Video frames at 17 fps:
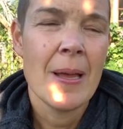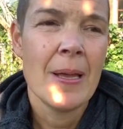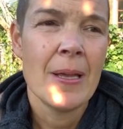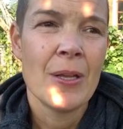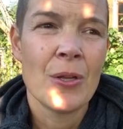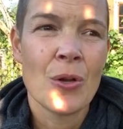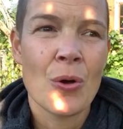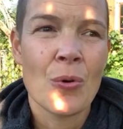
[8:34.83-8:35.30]

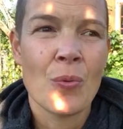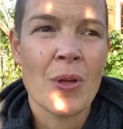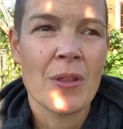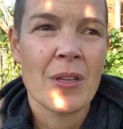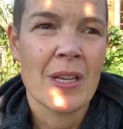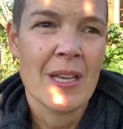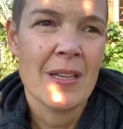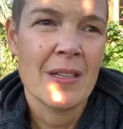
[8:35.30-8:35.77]
you know, when
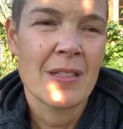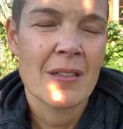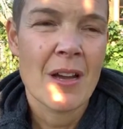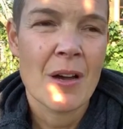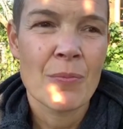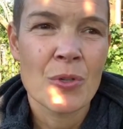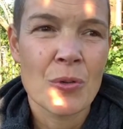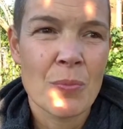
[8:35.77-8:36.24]
the kids
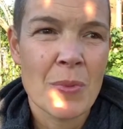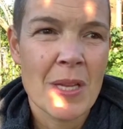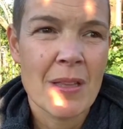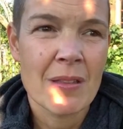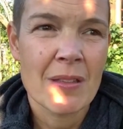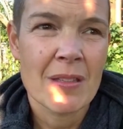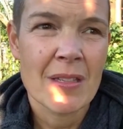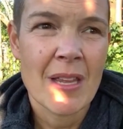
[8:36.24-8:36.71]
come to me
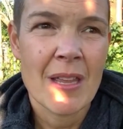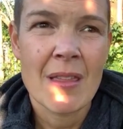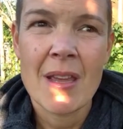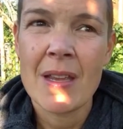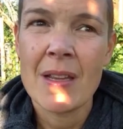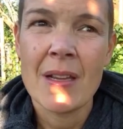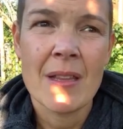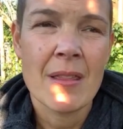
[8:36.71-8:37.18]
and
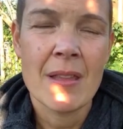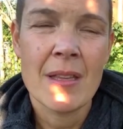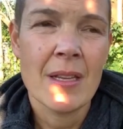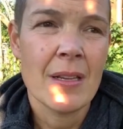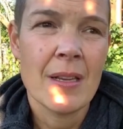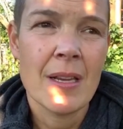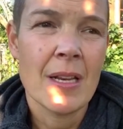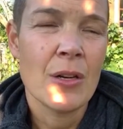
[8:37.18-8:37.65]
say
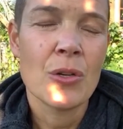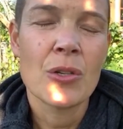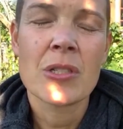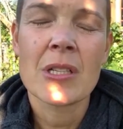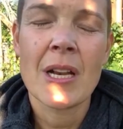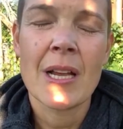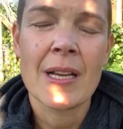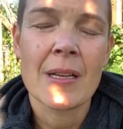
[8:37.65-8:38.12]
it
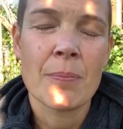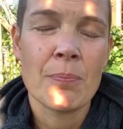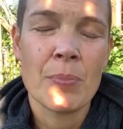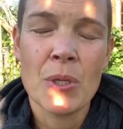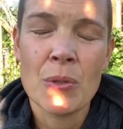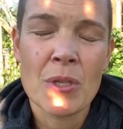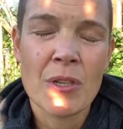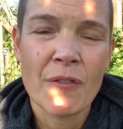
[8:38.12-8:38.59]
looks like
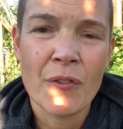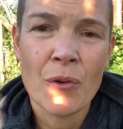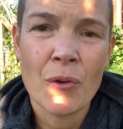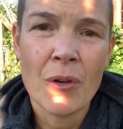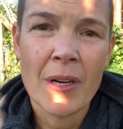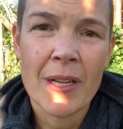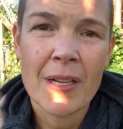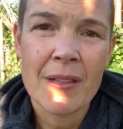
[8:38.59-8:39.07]

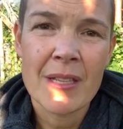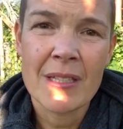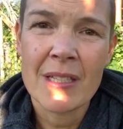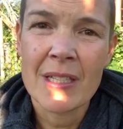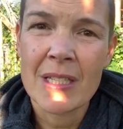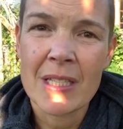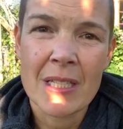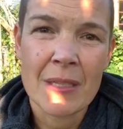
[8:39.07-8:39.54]
beautiful and this
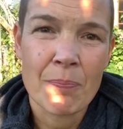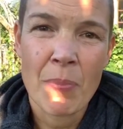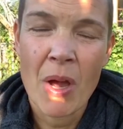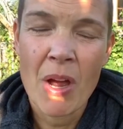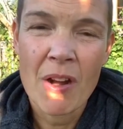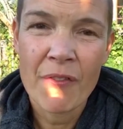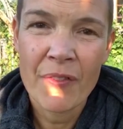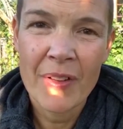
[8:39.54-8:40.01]
is
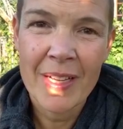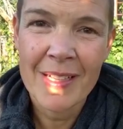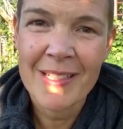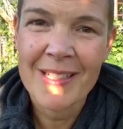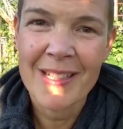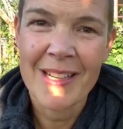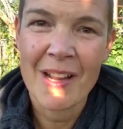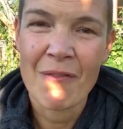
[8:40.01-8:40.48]

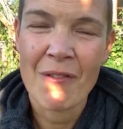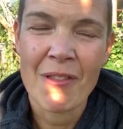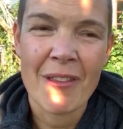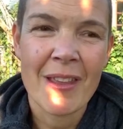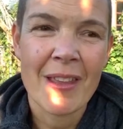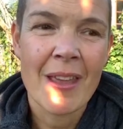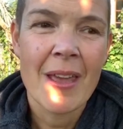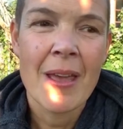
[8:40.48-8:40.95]
perfect and
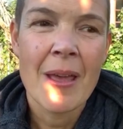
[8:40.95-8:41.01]
everything.